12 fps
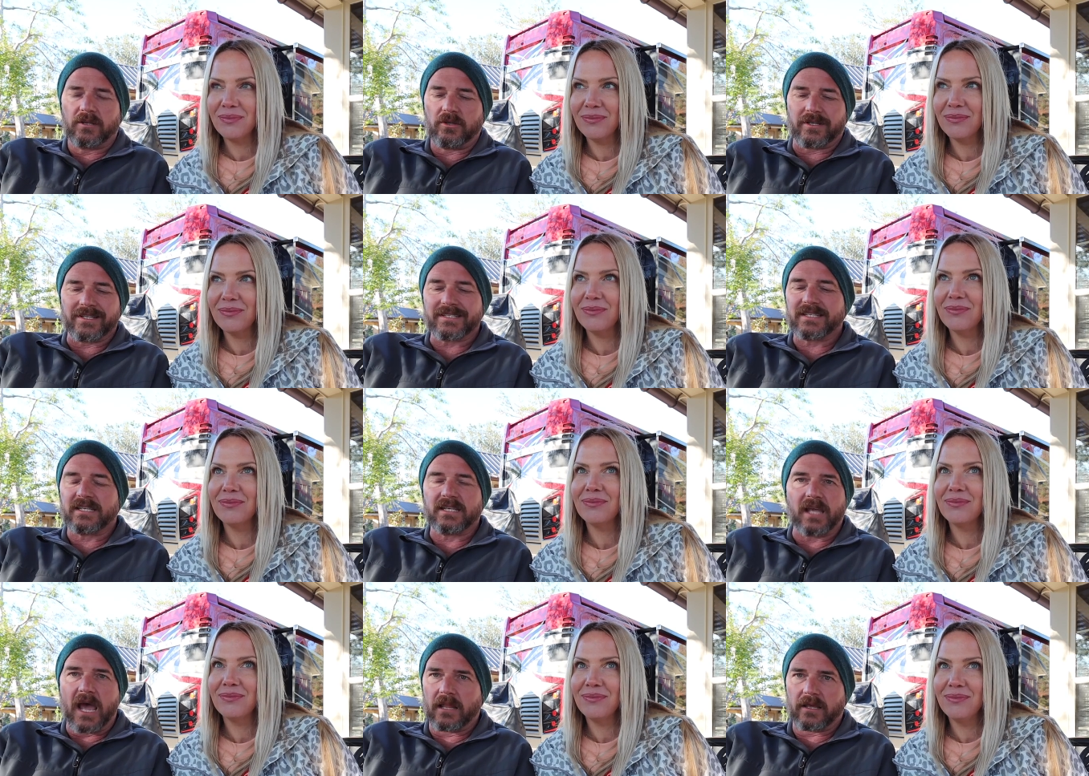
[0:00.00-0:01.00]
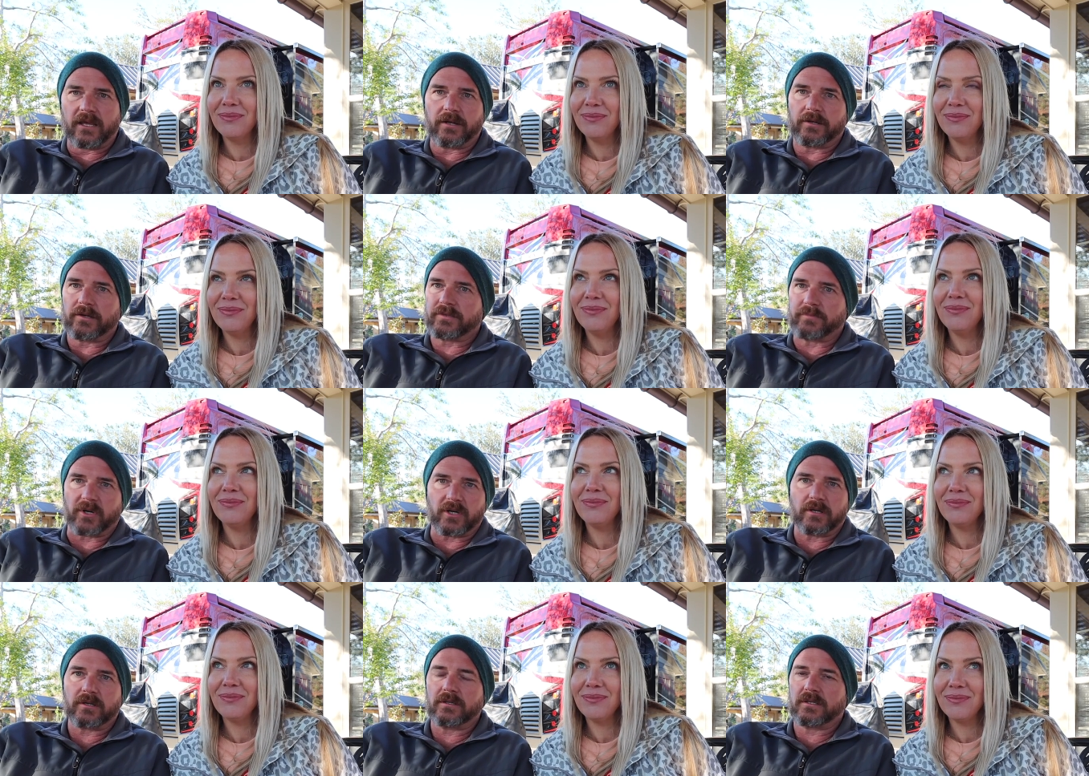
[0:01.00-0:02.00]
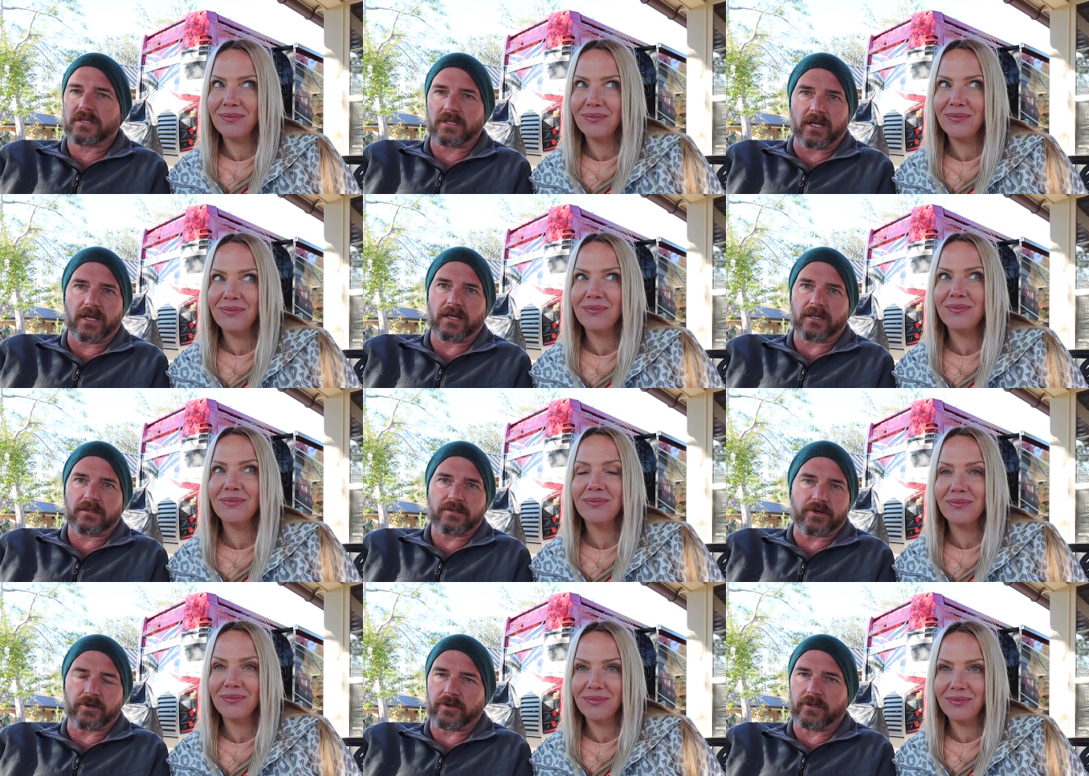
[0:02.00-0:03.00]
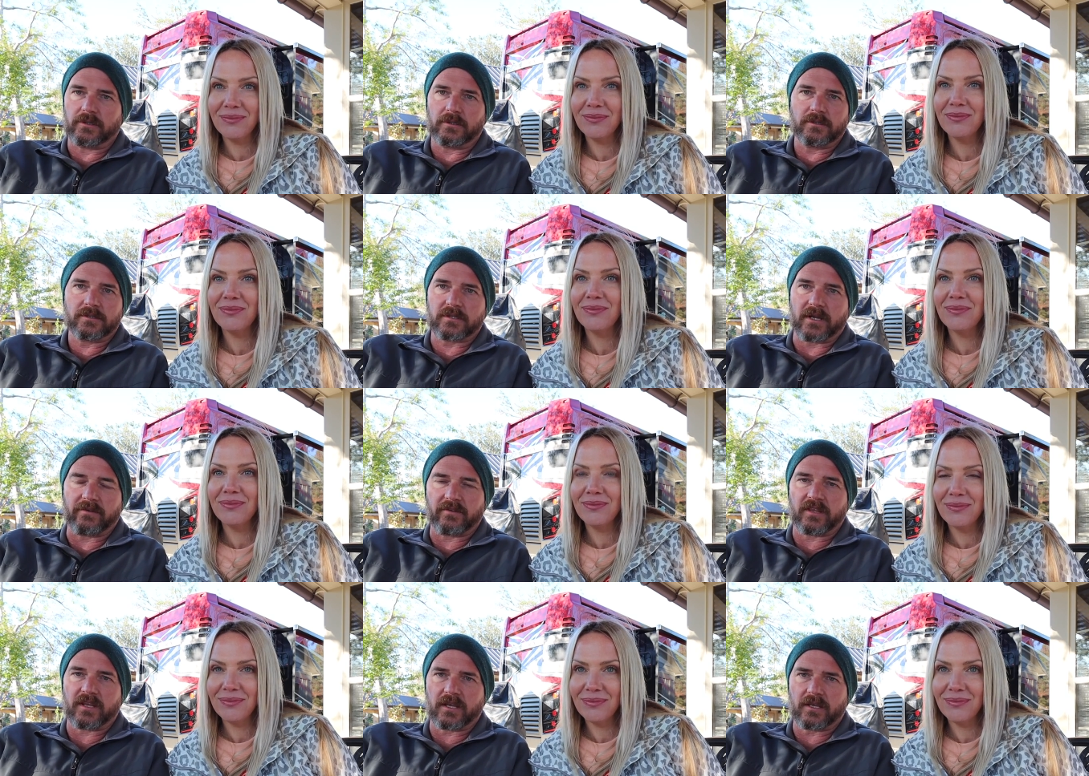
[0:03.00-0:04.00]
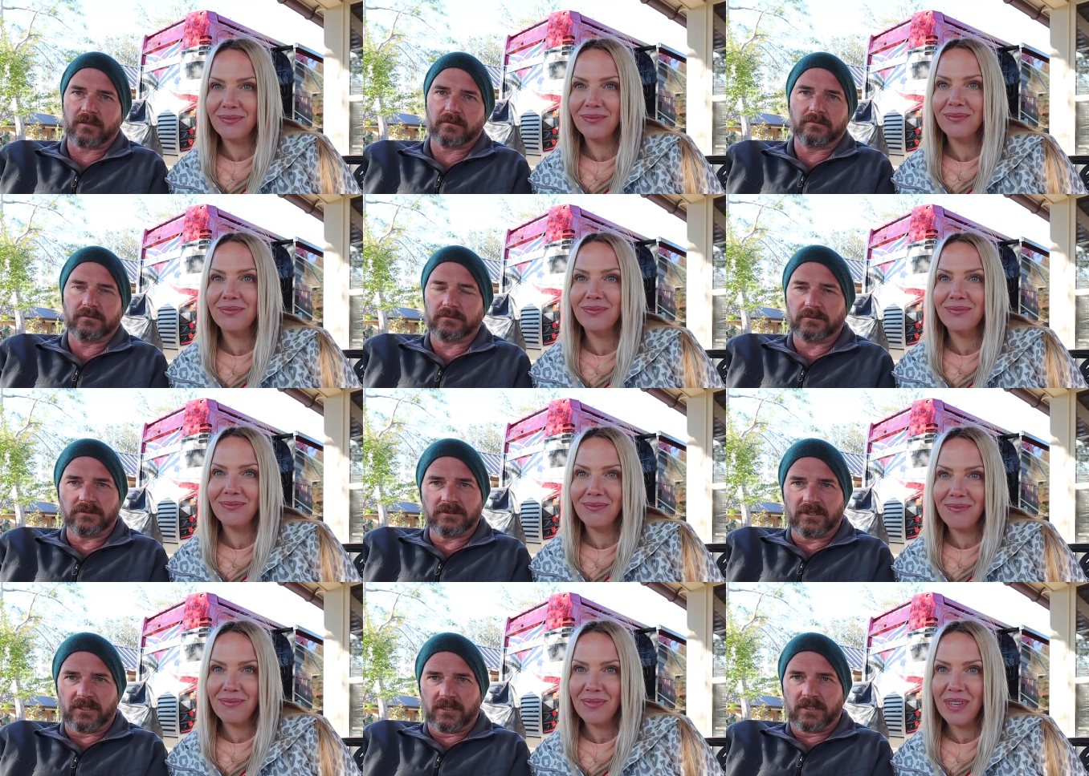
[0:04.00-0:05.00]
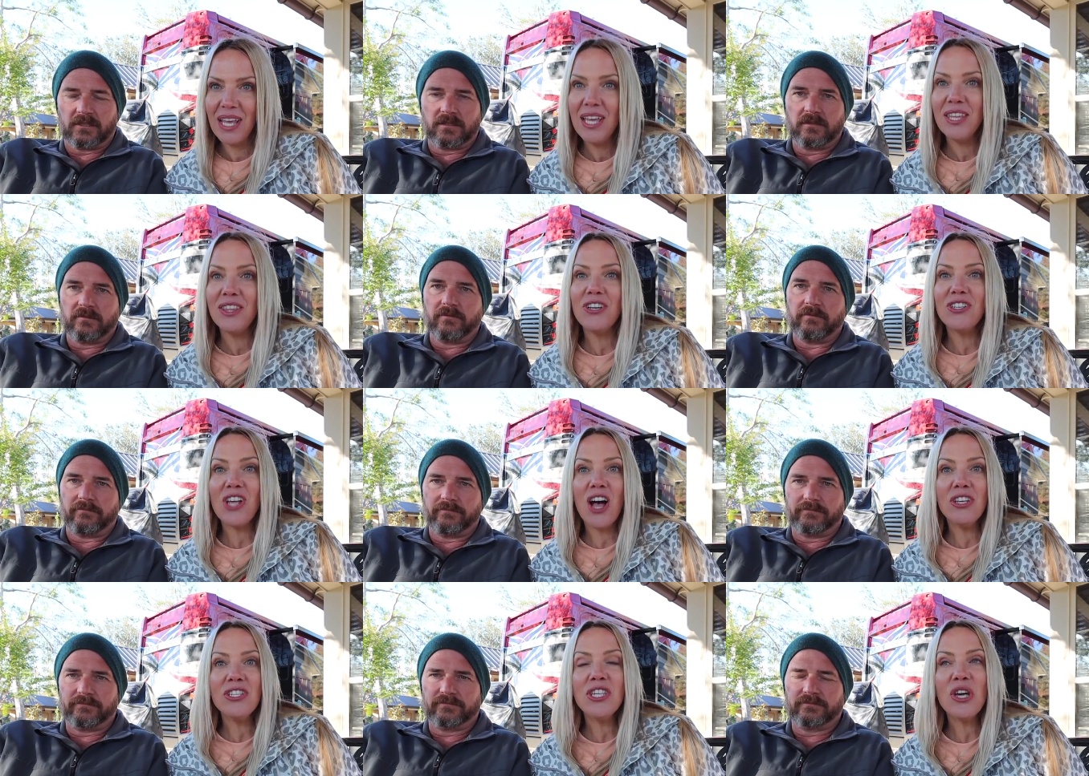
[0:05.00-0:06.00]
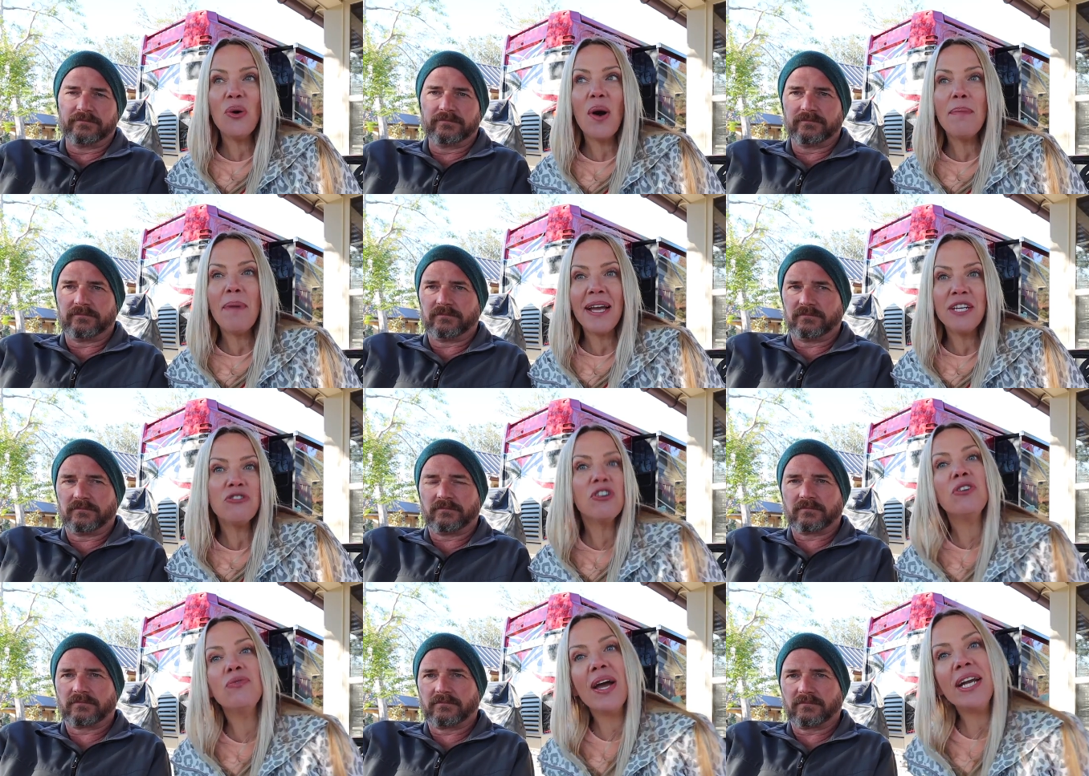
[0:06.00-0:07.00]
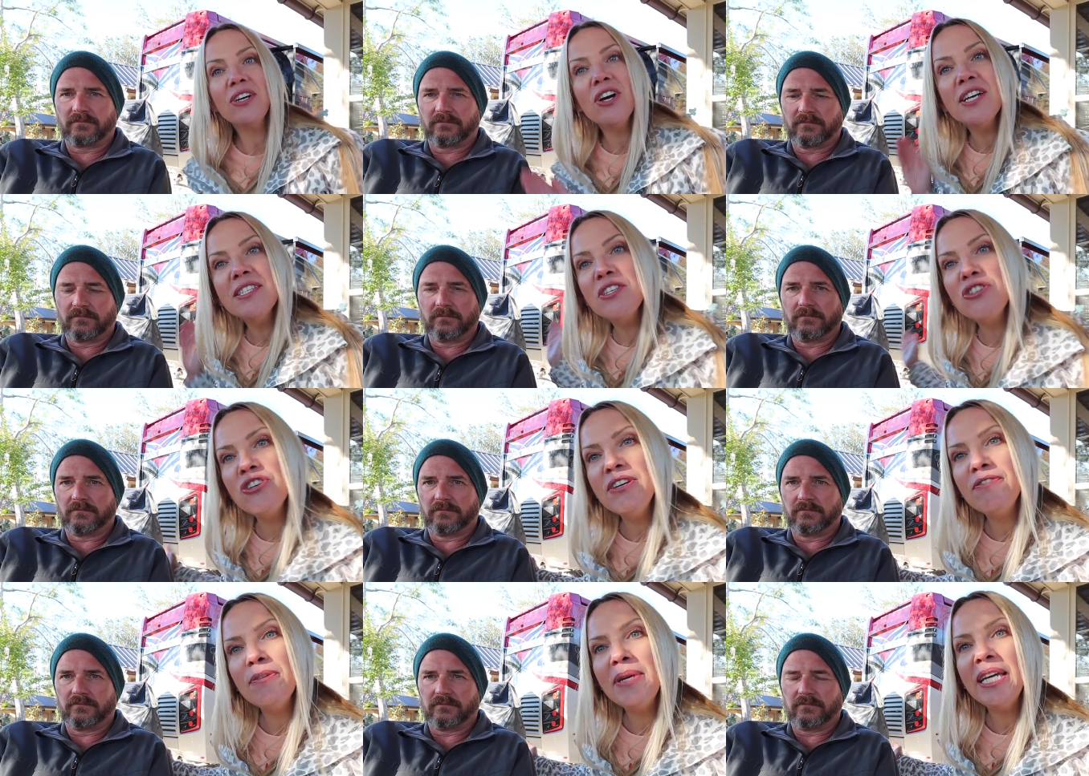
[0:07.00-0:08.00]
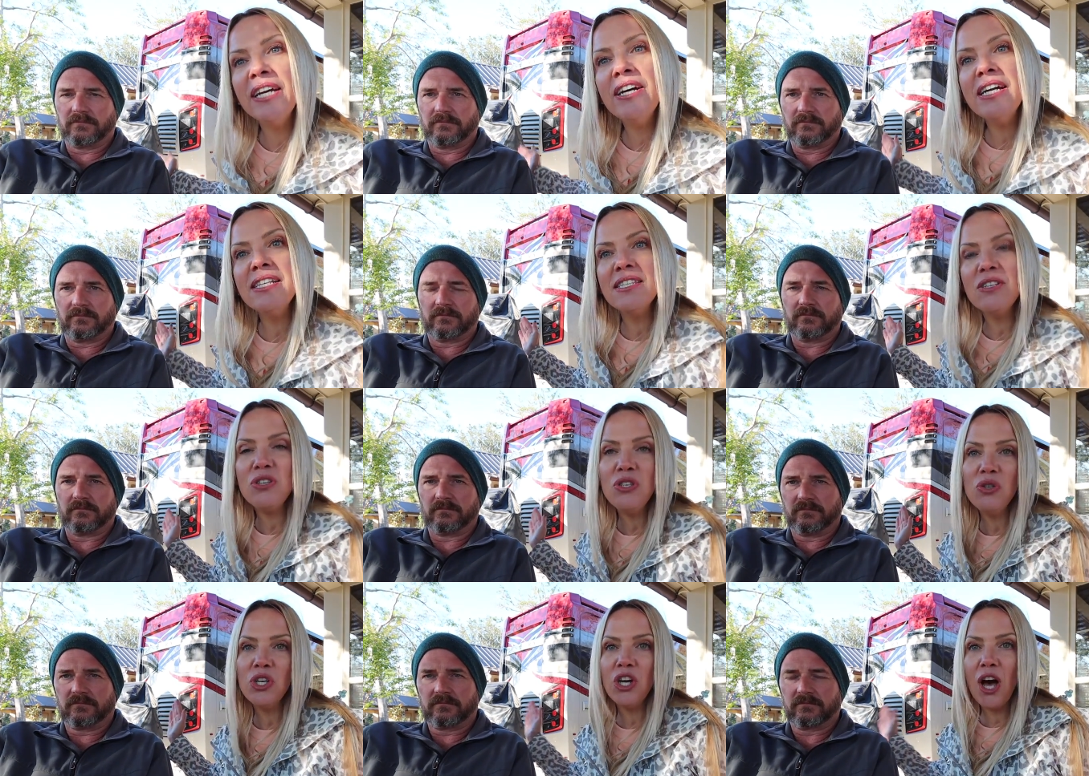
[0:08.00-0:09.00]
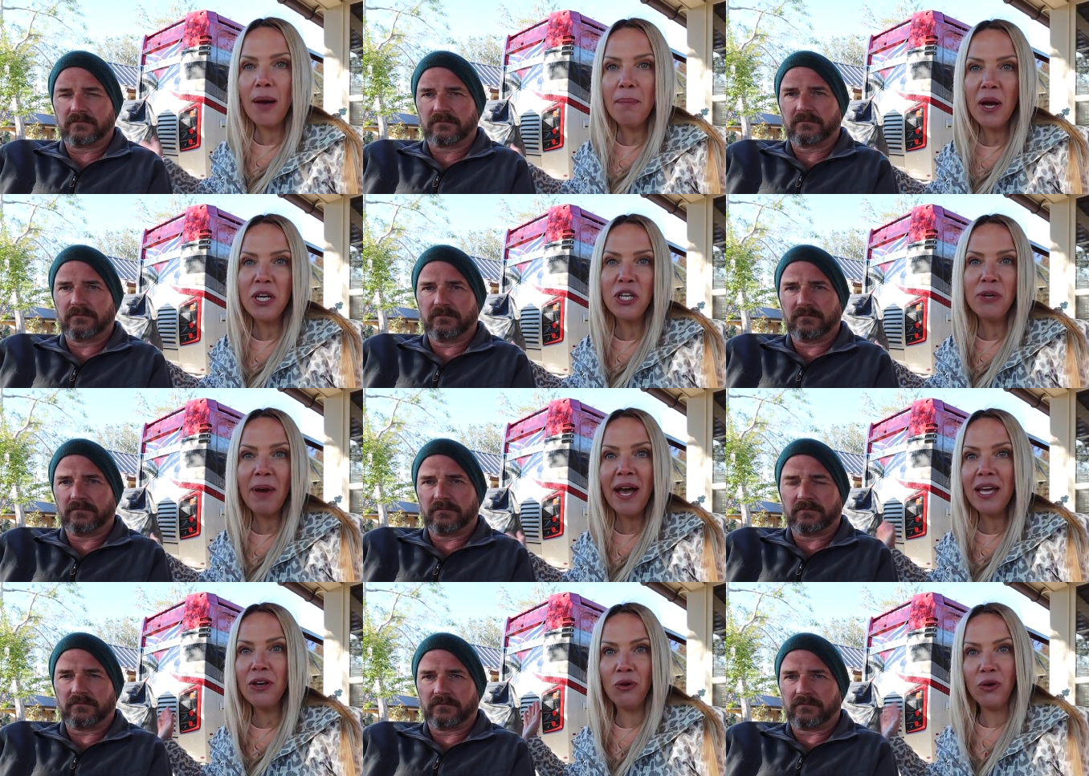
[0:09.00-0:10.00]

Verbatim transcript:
Speaker 1: You can see alligators, birds, snakes, turtles, everything
Speaker 2: there's also a bike trail right across the street from here, and so you could hop on your bike